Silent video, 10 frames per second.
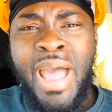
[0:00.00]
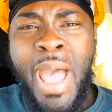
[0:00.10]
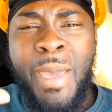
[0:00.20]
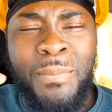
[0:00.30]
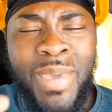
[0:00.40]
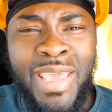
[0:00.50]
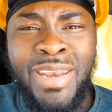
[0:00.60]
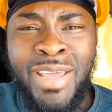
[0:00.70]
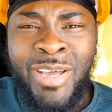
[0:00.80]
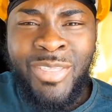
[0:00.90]
I
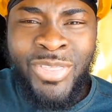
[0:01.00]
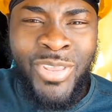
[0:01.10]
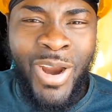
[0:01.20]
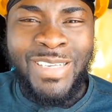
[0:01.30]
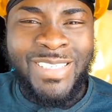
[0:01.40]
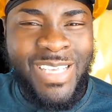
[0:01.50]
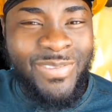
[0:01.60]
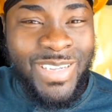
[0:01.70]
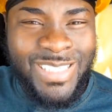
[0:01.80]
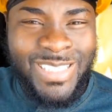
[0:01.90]
made
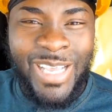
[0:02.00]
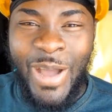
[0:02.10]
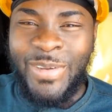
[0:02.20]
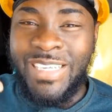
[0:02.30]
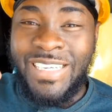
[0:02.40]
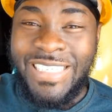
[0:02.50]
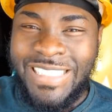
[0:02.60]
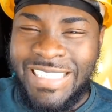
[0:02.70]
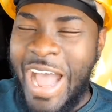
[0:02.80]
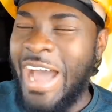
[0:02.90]

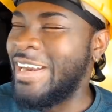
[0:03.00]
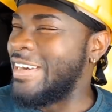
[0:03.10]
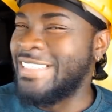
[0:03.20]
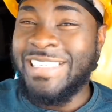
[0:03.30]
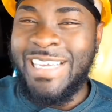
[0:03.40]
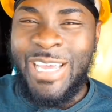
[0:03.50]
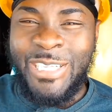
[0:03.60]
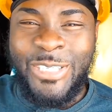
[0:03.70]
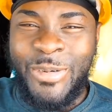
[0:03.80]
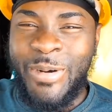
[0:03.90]
$37,000
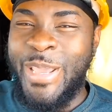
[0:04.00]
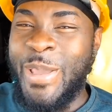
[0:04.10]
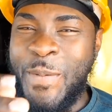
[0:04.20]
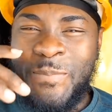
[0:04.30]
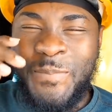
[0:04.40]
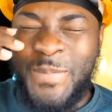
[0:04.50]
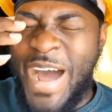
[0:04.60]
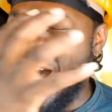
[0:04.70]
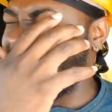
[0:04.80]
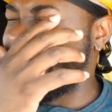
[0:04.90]
in three
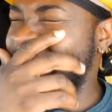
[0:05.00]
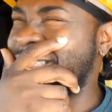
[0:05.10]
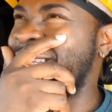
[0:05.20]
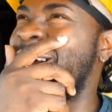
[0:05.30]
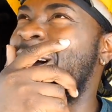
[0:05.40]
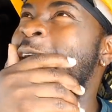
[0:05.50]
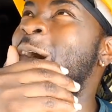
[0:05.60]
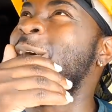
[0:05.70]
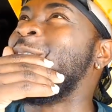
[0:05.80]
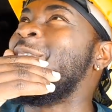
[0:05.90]
months.
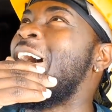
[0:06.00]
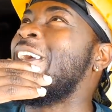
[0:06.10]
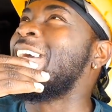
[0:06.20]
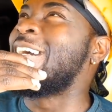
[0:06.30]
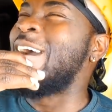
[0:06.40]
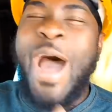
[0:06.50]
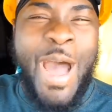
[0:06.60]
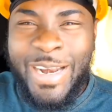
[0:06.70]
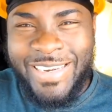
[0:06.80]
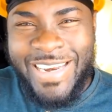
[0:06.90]
Oh my
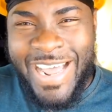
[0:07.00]
God.